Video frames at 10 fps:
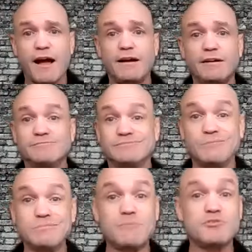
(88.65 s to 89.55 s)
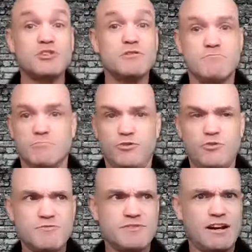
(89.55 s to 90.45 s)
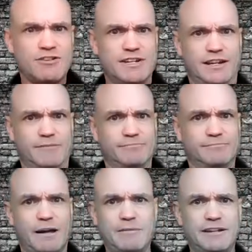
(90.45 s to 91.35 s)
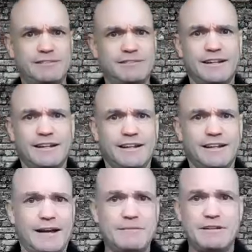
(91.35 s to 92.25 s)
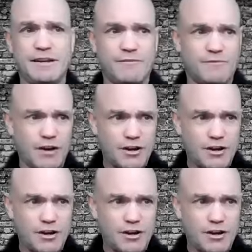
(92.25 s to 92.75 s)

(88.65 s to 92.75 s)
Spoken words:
Uh, Sometimes use their team. I mean, if